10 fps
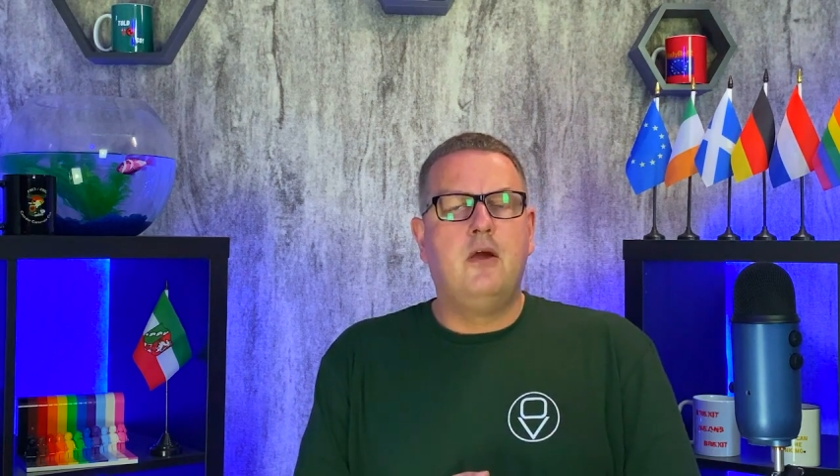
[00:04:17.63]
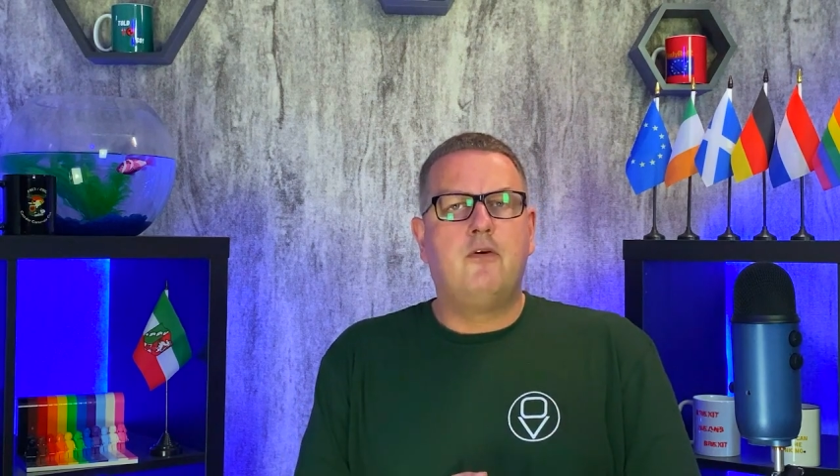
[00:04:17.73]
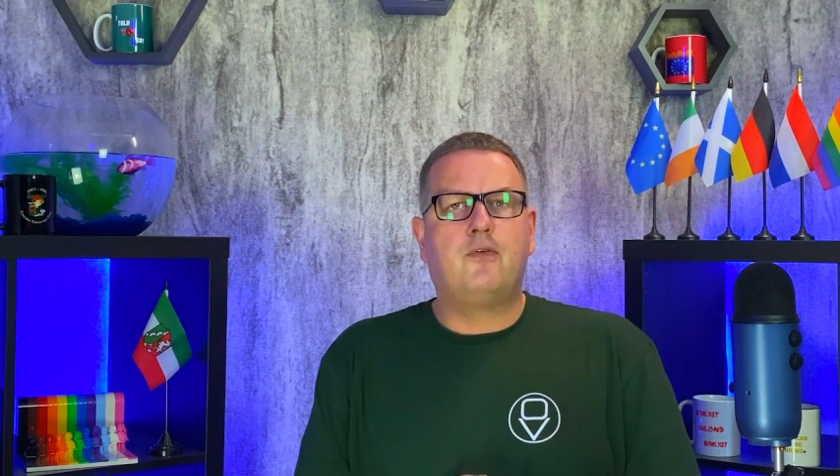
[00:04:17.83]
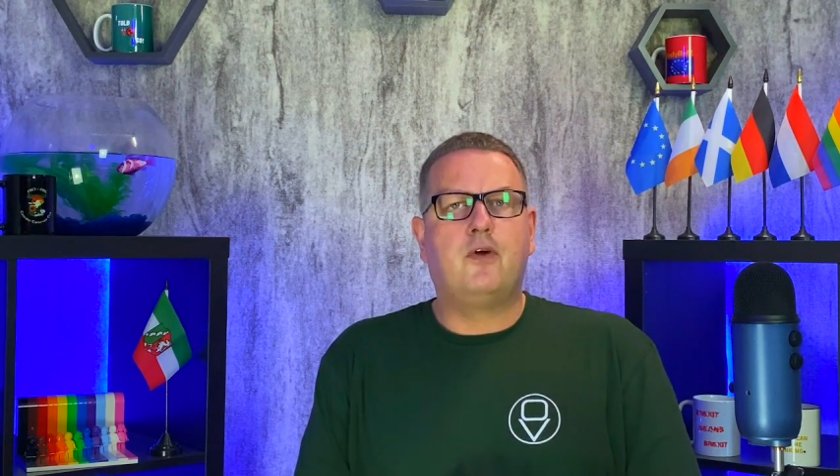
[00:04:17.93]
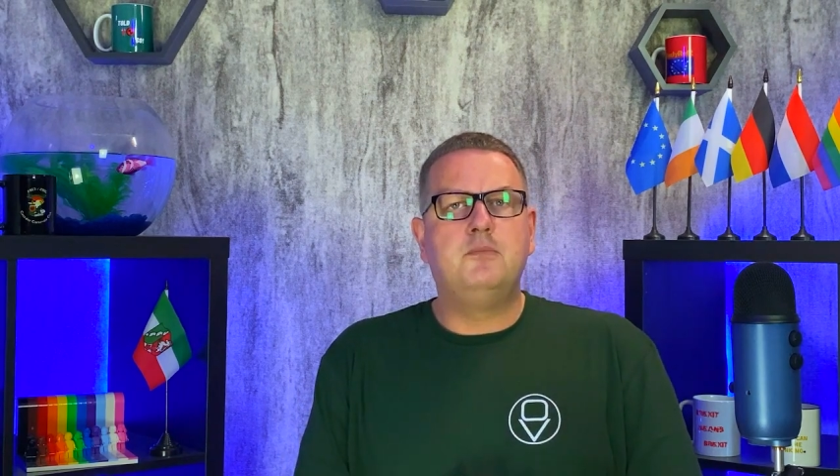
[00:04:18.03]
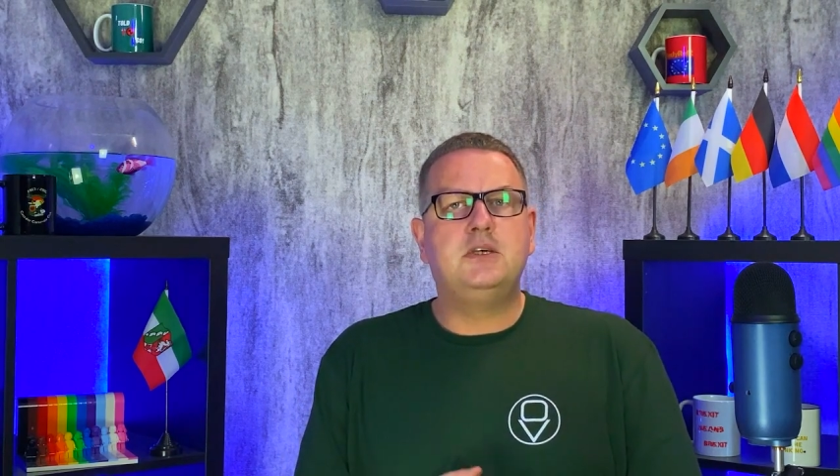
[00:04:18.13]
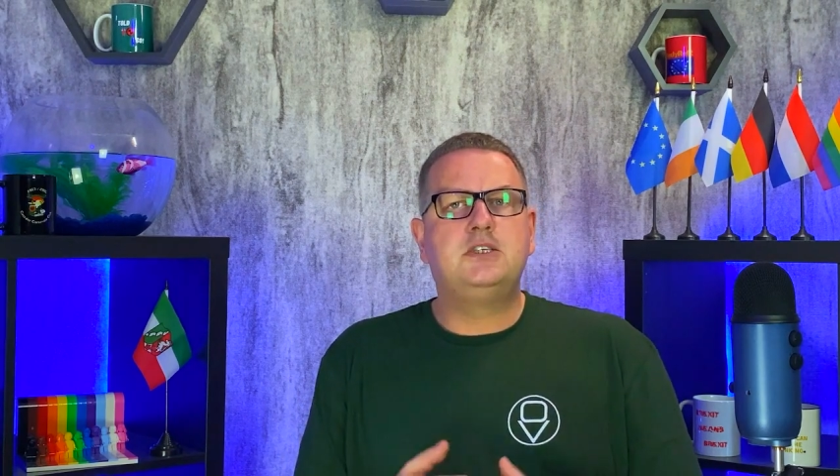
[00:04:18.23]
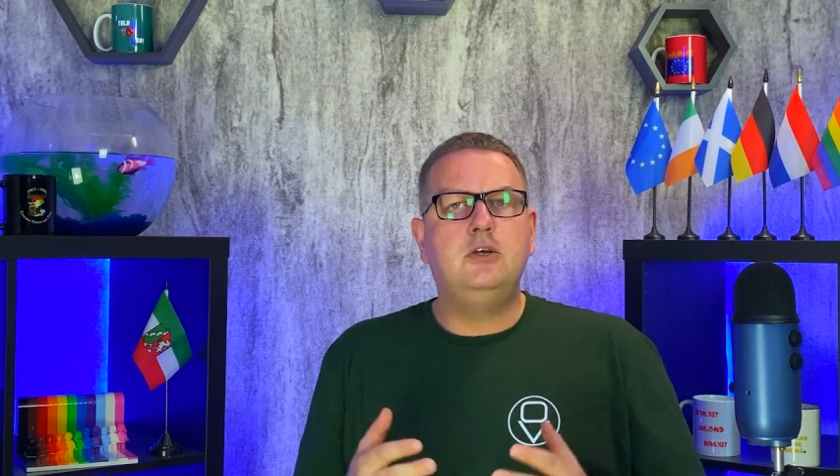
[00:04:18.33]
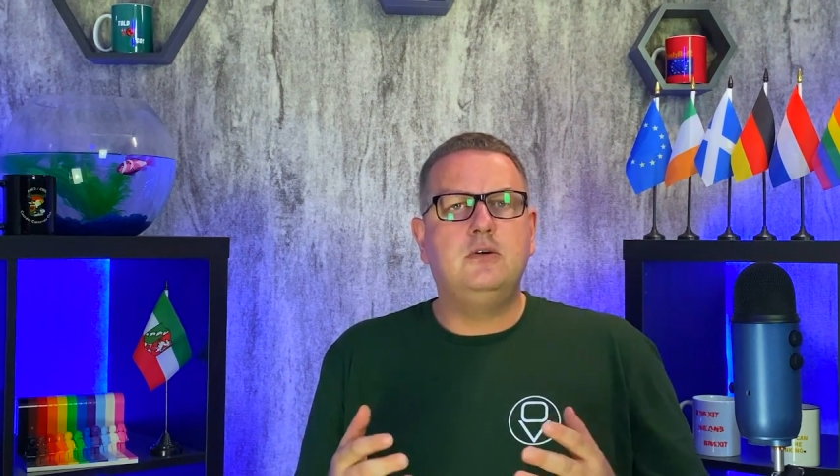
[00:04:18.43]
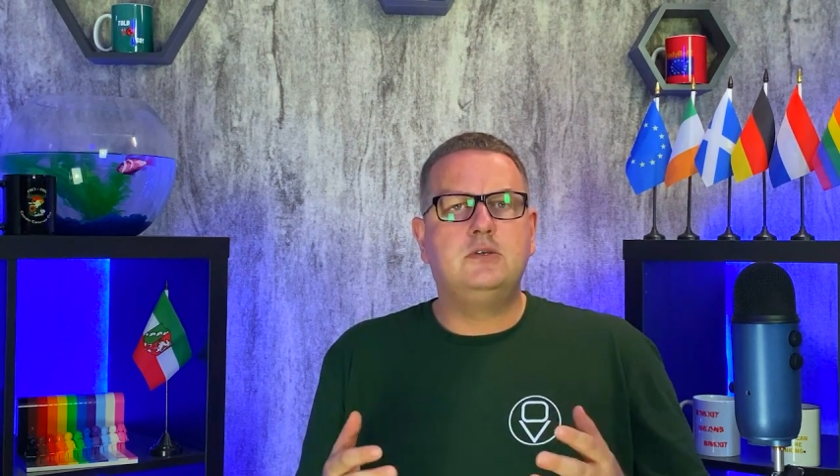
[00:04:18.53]
from
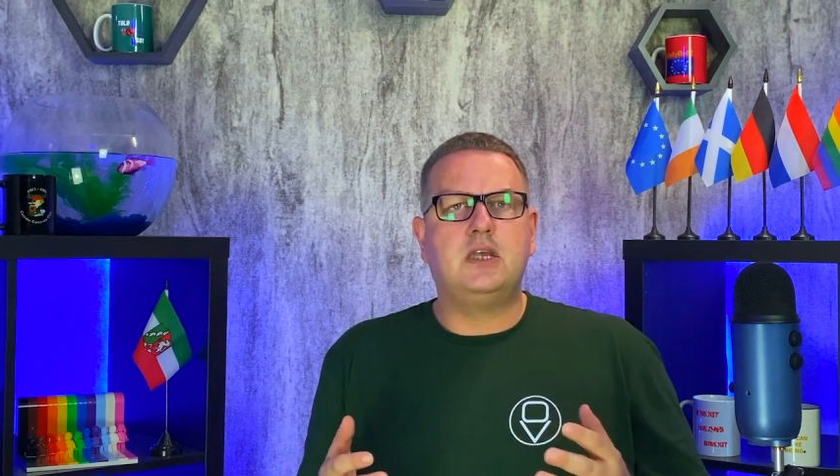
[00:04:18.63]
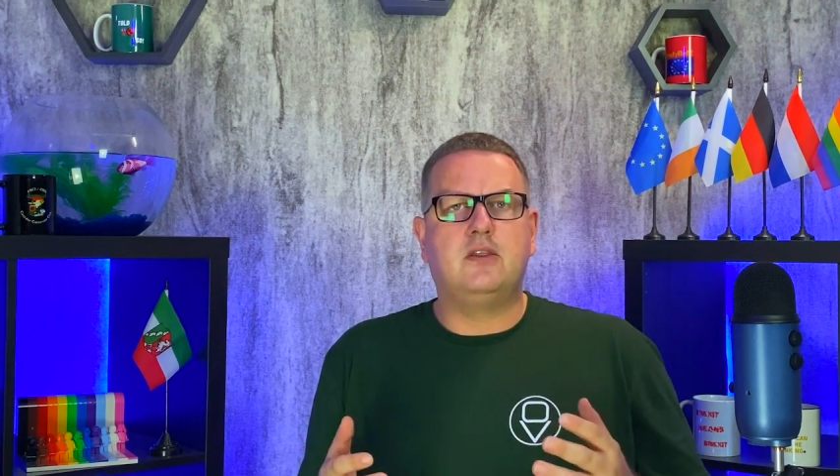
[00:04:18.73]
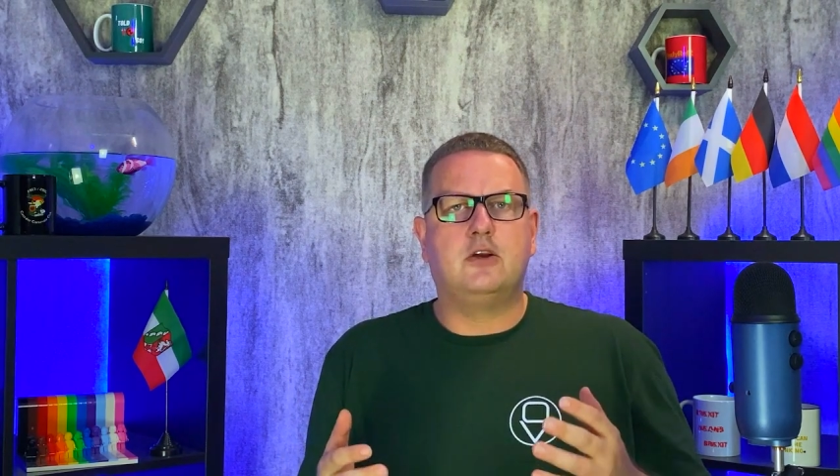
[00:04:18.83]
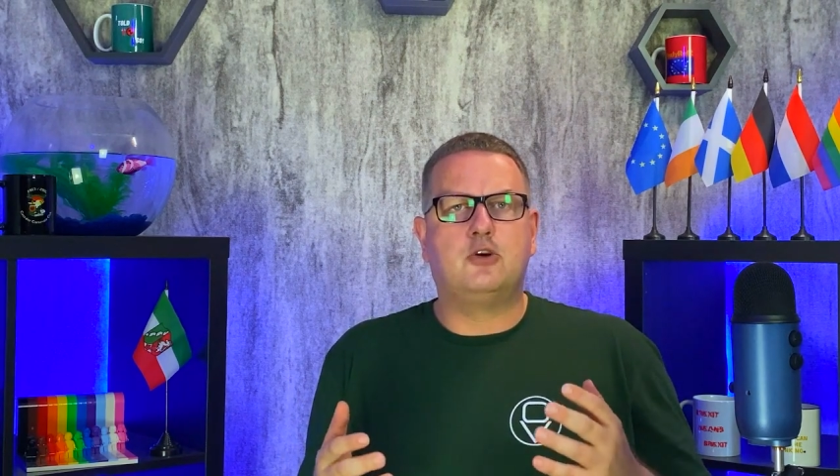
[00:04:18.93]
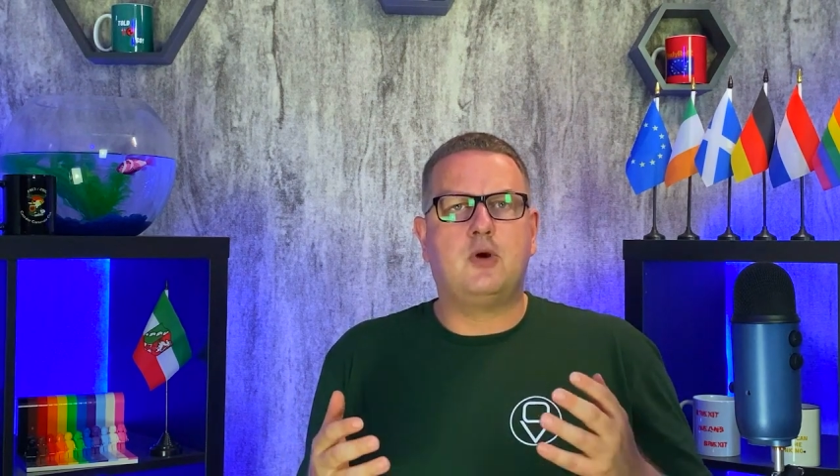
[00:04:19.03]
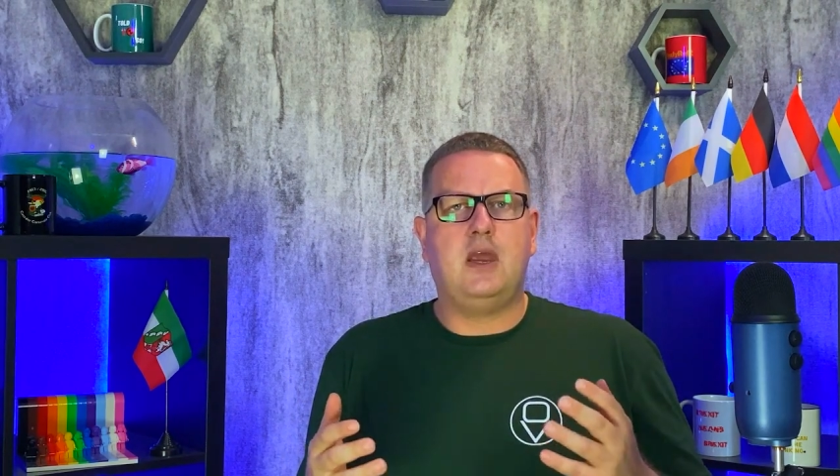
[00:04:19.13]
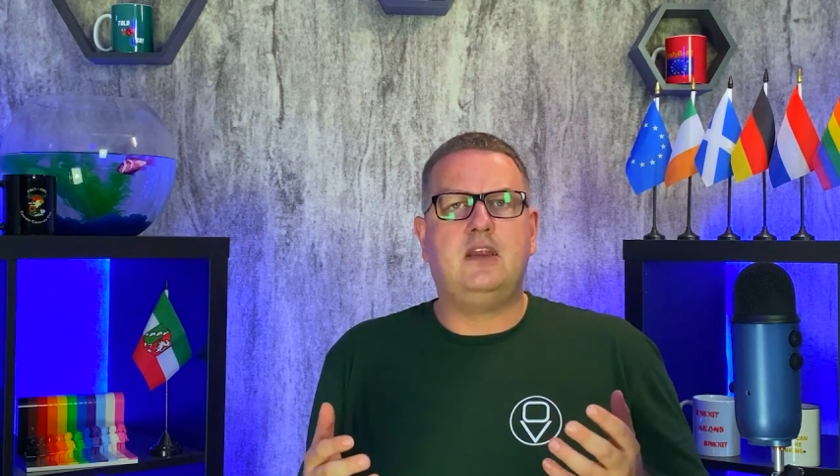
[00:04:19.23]
misusing the trade